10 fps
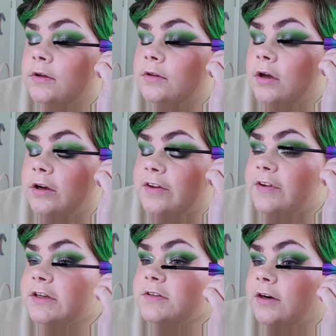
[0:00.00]
Not
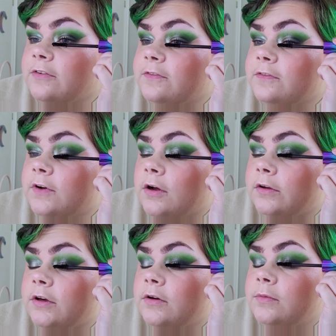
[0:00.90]
giving a ton of
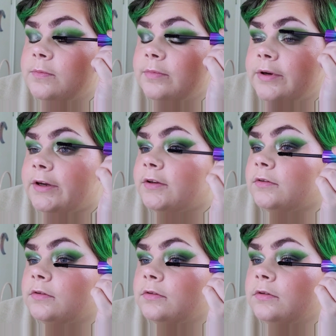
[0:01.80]
volume,
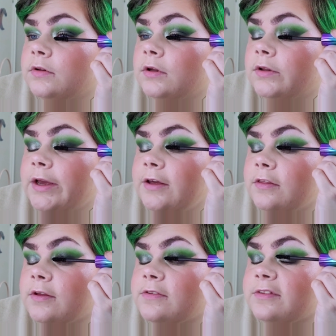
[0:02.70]
but the
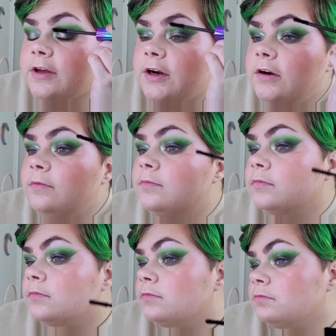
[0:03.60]
length is there.
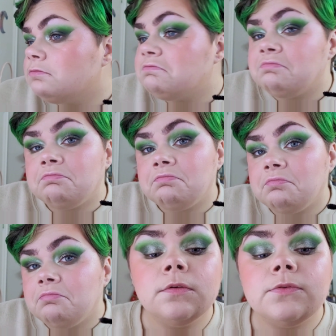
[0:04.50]

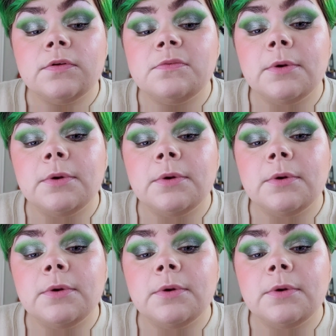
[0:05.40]
So it's